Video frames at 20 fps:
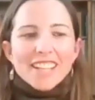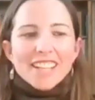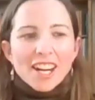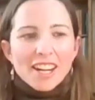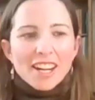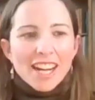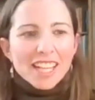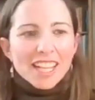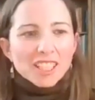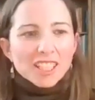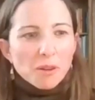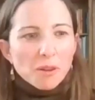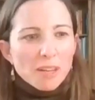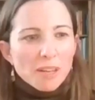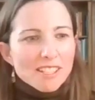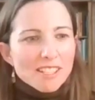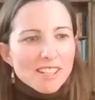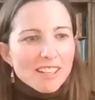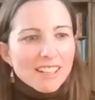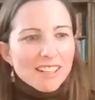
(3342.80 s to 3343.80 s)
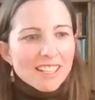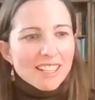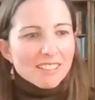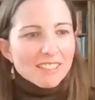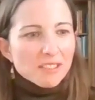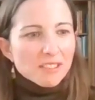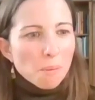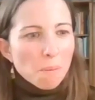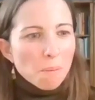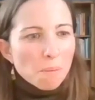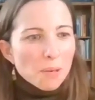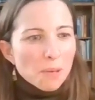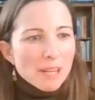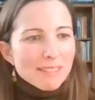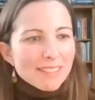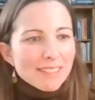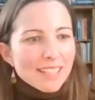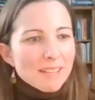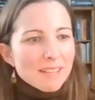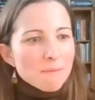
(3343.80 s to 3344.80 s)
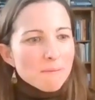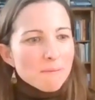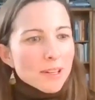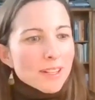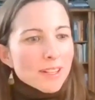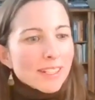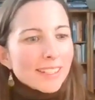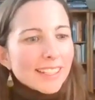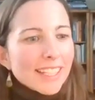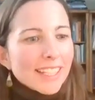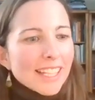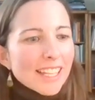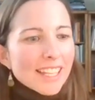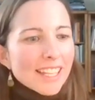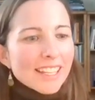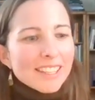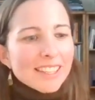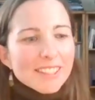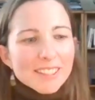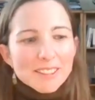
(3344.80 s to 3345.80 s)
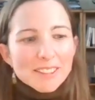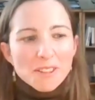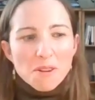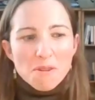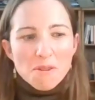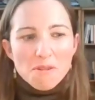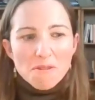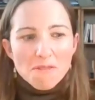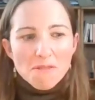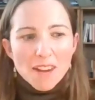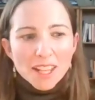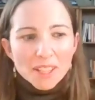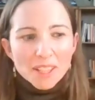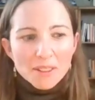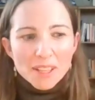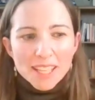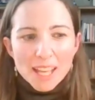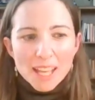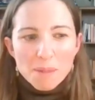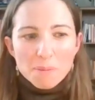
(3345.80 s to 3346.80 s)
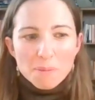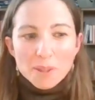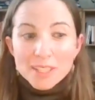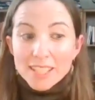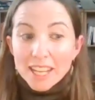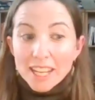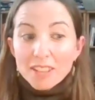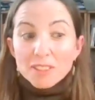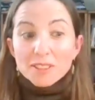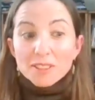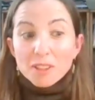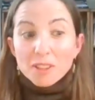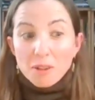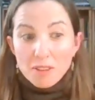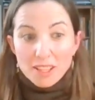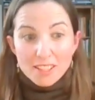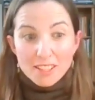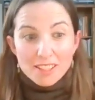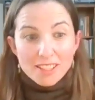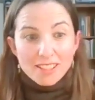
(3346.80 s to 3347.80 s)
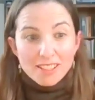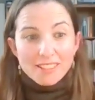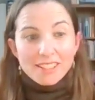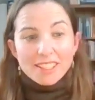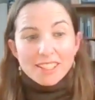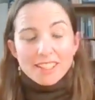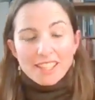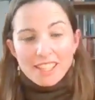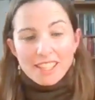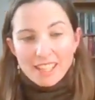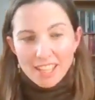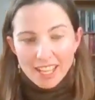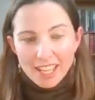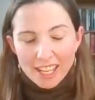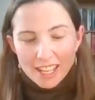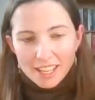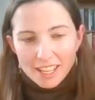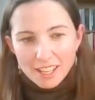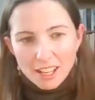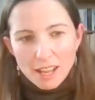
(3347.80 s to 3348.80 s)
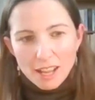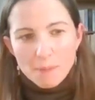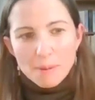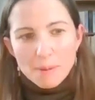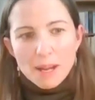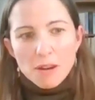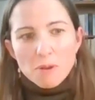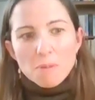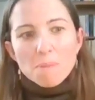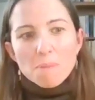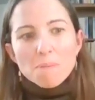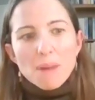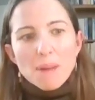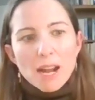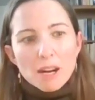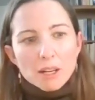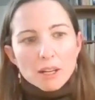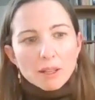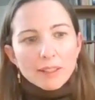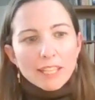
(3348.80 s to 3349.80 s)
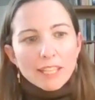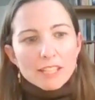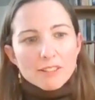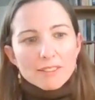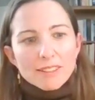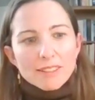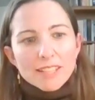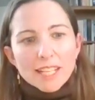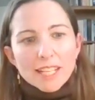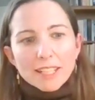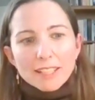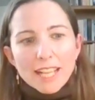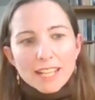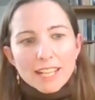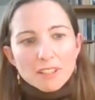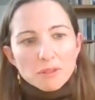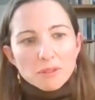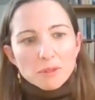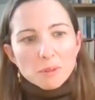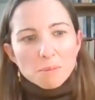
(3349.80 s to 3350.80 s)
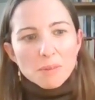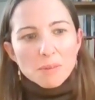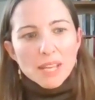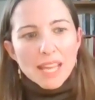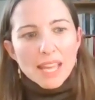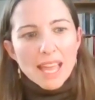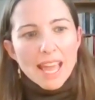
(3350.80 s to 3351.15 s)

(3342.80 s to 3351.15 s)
Our next question is from President Boyoung Lee. So following up on Daryl's question about power relations in the classroom,